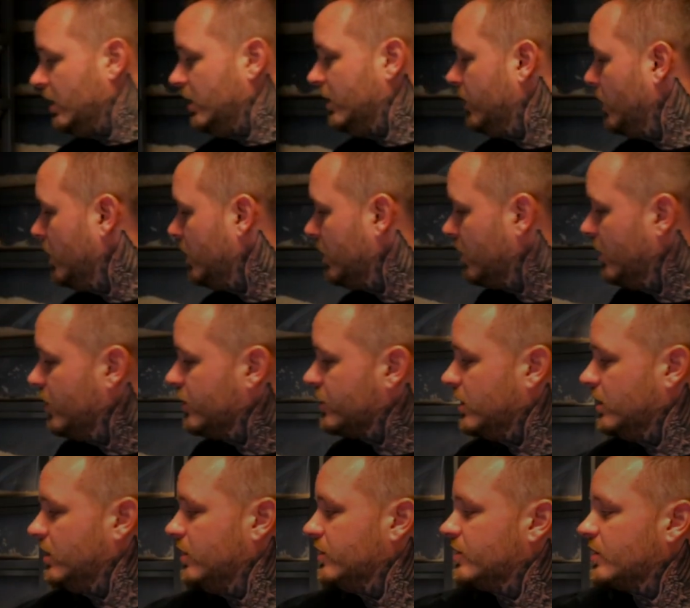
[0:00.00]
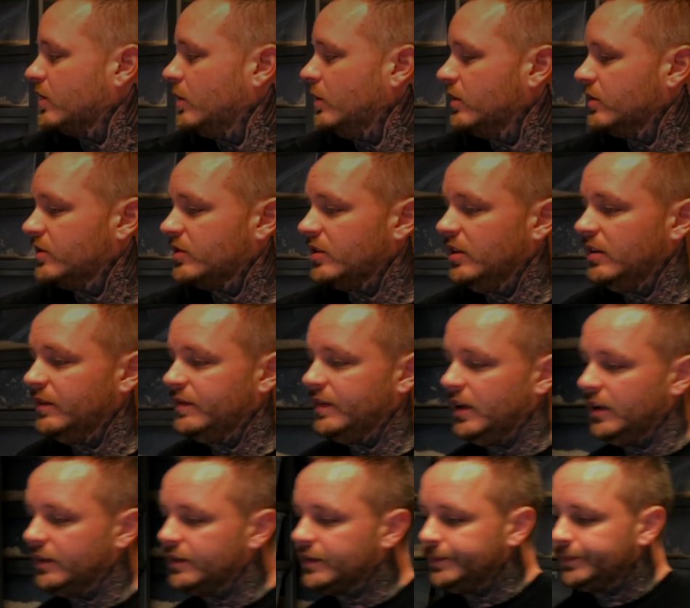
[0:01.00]
another one goes on, and so on and so
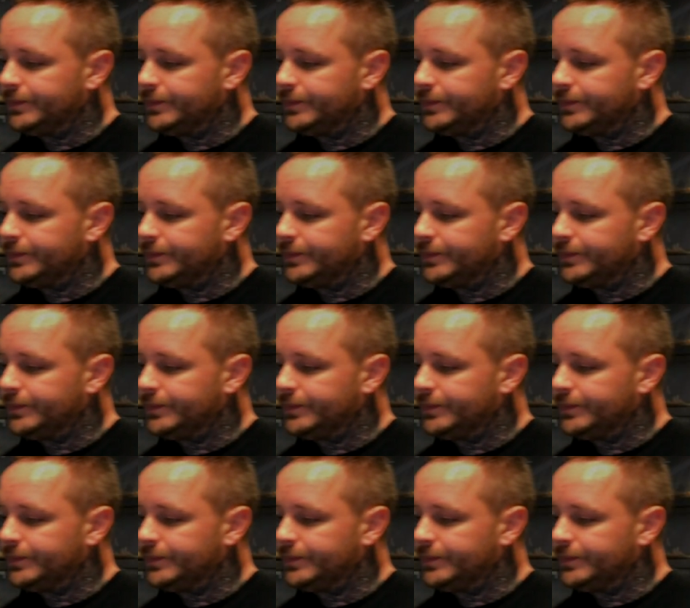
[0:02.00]
forth.